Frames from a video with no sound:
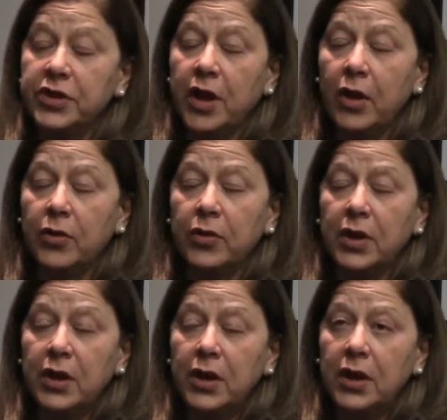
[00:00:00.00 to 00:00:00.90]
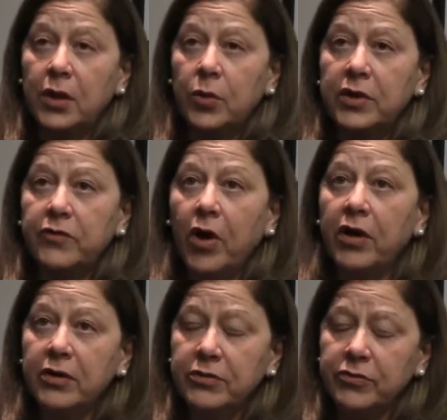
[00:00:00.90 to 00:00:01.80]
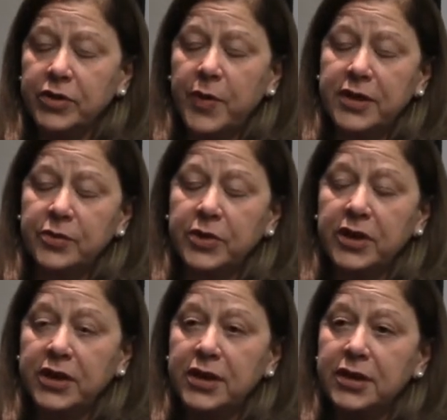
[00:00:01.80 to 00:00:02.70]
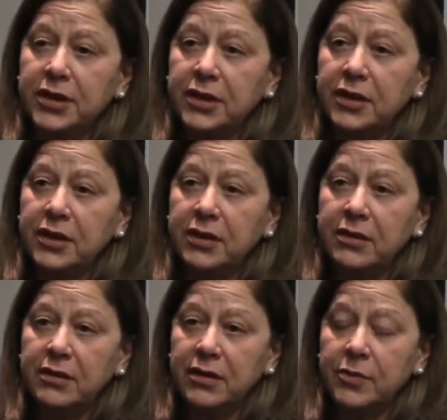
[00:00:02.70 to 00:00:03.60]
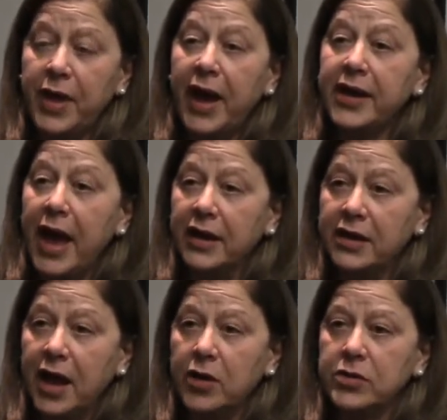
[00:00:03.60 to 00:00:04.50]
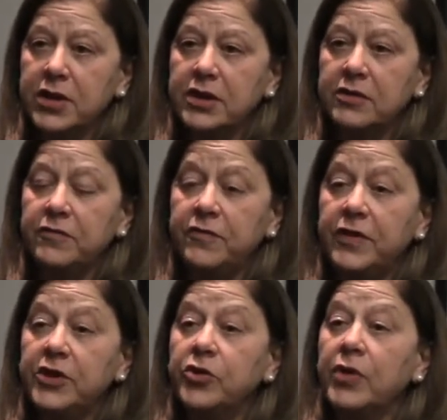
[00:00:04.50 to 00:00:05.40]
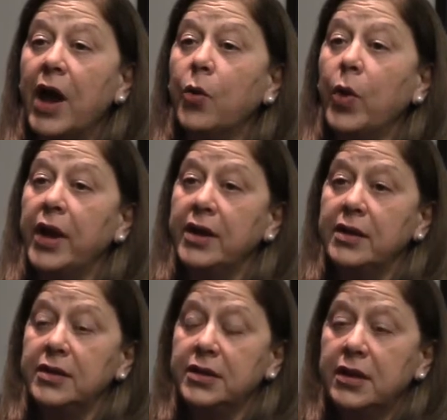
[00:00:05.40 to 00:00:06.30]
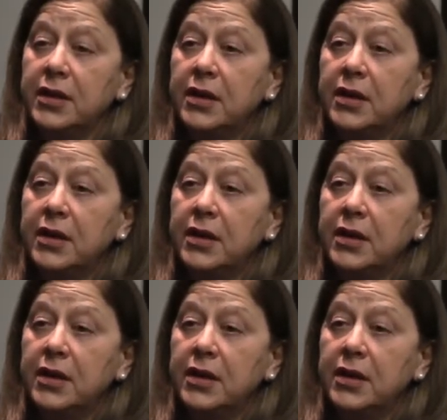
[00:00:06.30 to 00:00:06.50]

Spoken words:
So one of our responsibilities in PCACAC now is to figure out ways